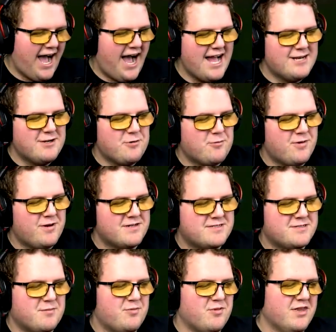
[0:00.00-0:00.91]
I don't want
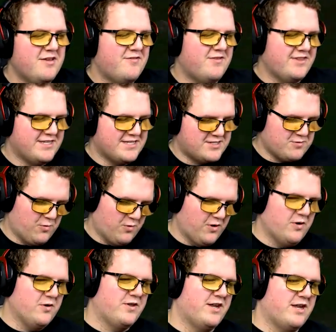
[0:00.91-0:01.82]
to live in this
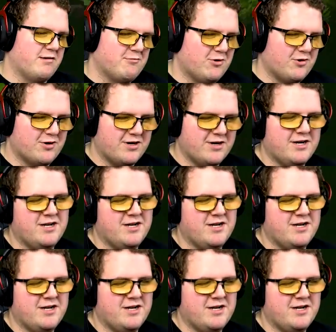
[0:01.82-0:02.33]
world anymore.